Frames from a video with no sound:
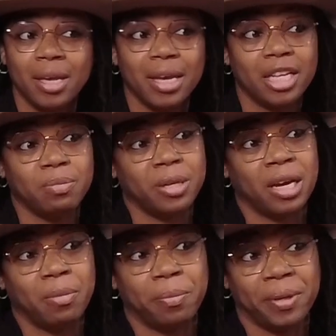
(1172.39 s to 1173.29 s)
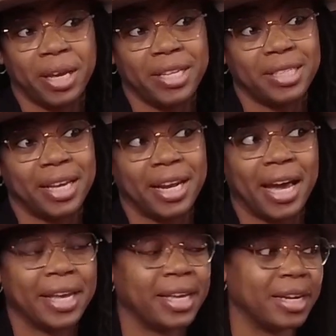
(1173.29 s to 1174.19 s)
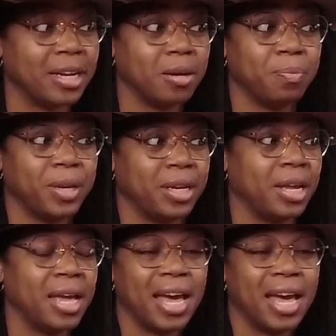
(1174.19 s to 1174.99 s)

It has become a place that I get up and